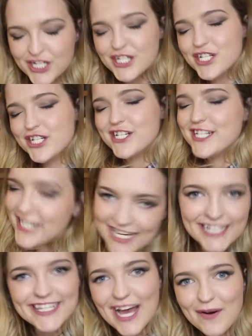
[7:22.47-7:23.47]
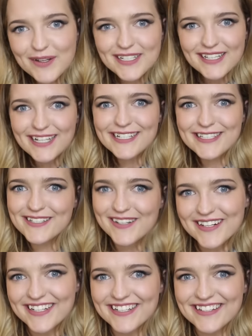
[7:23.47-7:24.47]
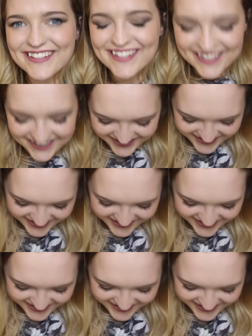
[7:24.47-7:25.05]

Shit, that was a lot of talking.